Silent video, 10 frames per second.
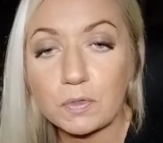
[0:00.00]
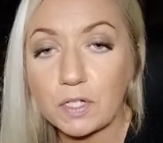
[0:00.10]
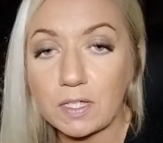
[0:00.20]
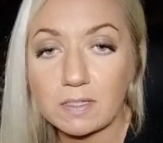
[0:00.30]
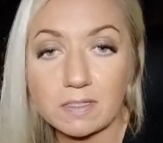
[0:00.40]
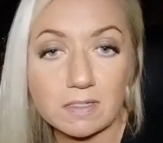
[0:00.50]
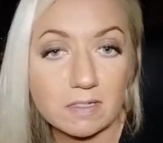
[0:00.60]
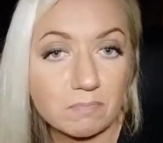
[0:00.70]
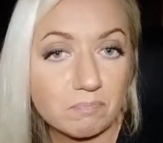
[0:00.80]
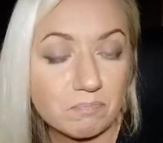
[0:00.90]

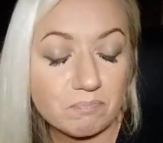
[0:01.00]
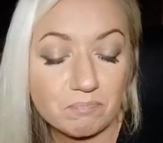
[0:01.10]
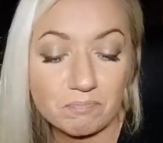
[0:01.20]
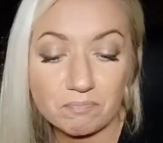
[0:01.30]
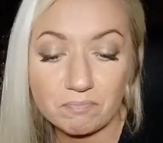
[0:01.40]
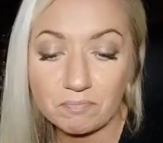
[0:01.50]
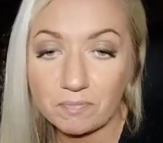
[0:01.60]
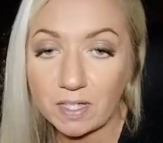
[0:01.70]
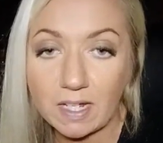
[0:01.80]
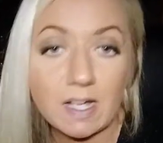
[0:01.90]
just
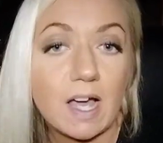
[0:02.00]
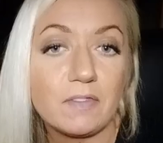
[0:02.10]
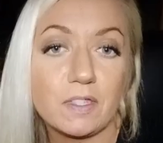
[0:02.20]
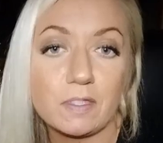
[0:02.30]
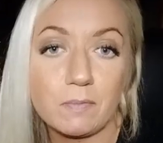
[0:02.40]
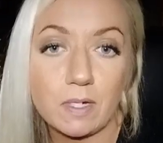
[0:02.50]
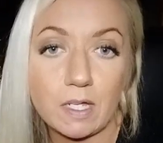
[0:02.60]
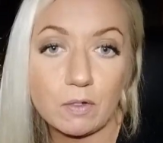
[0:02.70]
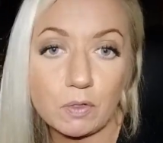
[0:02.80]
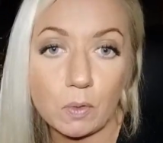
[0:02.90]
going to cut this
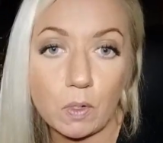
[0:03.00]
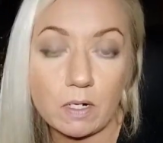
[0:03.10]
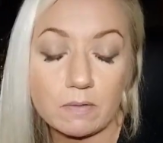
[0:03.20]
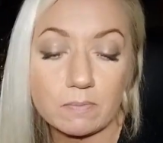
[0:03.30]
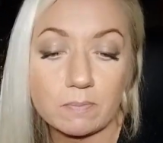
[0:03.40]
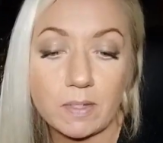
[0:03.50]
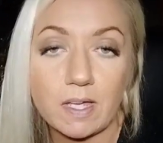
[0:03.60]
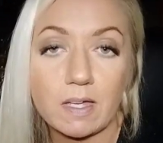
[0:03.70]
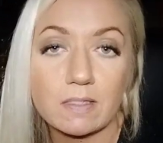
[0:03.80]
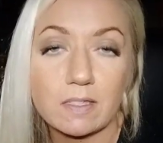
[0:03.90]
video short
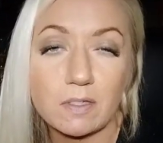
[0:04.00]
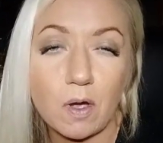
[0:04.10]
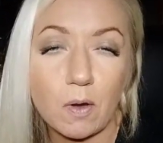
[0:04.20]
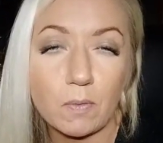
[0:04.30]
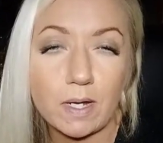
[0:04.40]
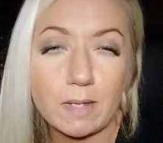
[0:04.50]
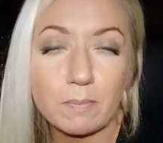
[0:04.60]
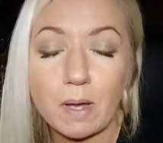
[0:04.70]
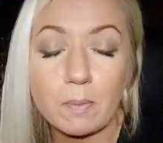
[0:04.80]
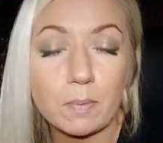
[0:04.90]
because it's already
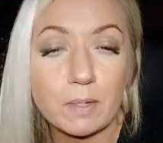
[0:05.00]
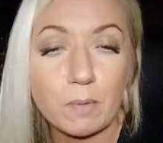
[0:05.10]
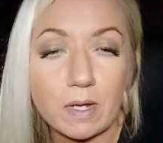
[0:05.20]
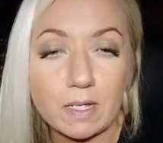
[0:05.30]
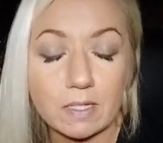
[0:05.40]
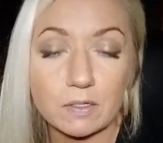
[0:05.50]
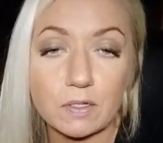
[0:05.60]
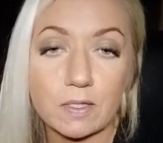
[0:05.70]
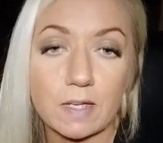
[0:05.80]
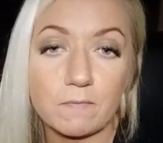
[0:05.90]
probably running
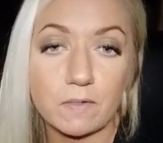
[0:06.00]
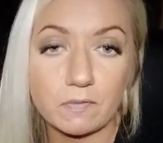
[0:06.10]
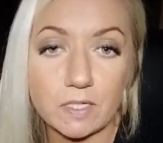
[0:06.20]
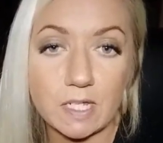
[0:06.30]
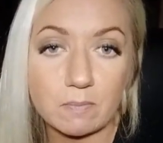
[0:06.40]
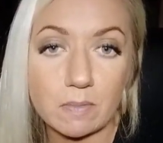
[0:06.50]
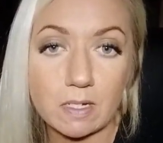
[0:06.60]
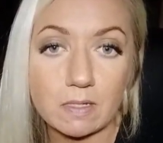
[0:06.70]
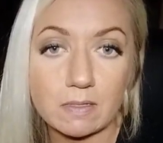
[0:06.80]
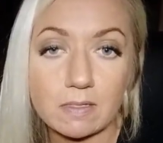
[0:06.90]
into like 15
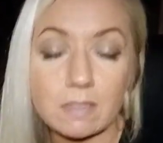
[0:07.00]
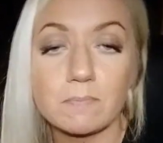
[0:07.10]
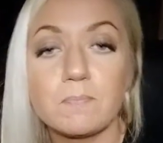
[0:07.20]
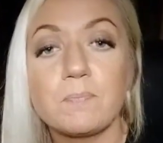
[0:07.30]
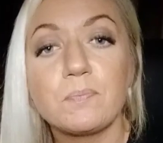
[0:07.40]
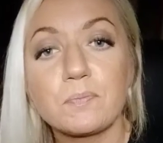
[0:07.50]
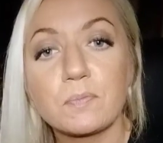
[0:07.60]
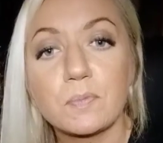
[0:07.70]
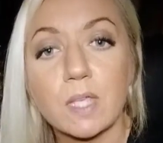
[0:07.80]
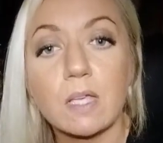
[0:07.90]
minutes
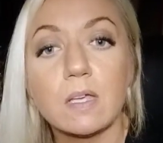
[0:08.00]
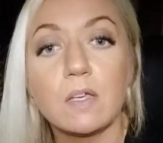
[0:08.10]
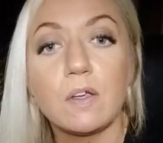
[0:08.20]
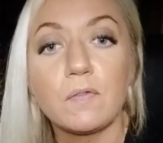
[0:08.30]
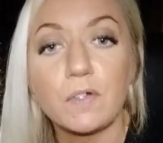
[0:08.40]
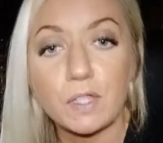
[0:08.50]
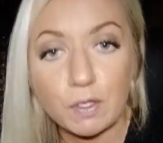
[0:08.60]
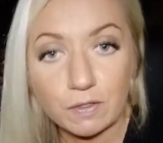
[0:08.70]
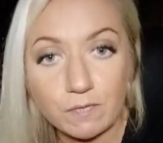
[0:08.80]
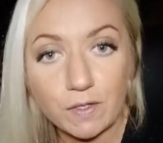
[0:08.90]
for
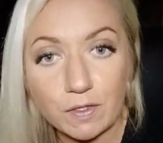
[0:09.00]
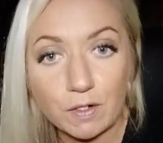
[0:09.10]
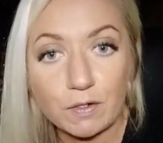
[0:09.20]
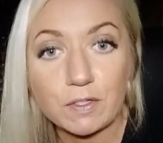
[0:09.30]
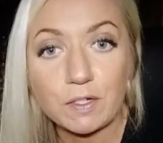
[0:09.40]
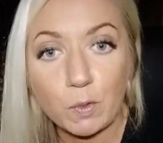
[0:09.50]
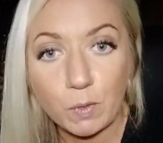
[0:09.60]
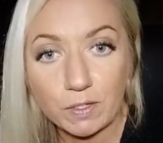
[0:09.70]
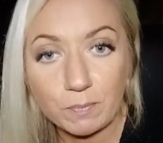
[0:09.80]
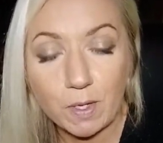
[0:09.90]
those of you that are still
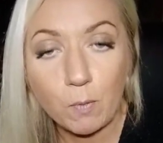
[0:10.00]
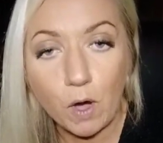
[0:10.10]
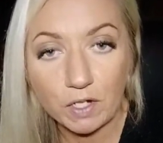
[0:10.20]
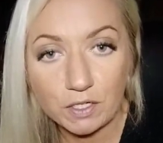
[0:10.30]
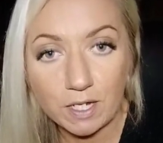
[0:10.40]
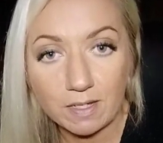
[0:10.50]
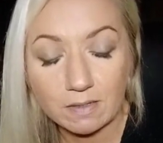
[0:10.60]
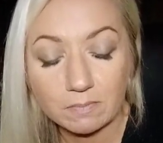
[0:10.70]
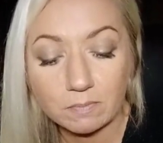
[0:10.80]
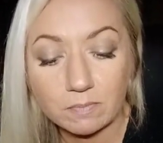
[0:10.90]
with me
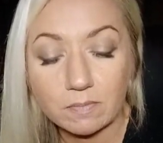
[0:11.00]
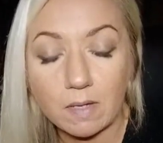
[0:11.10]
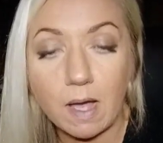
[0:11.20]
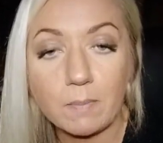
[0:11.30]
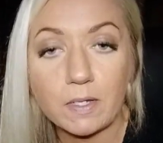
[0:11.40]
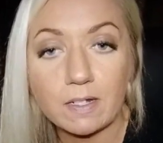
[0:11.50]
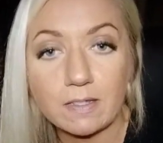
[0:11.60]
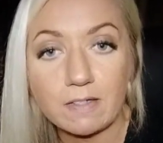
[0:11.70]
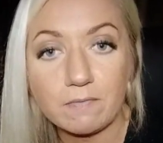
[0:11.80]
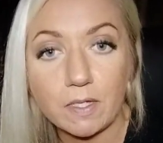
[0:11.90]
watching, I'm going to
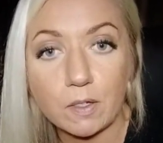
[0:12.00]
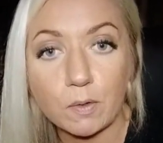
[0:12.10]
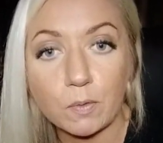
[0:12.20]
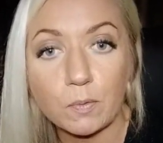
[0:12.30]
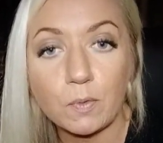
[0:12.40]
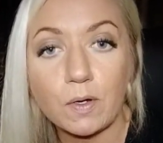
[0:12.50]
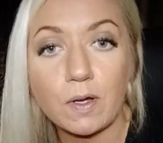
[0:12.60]
leave you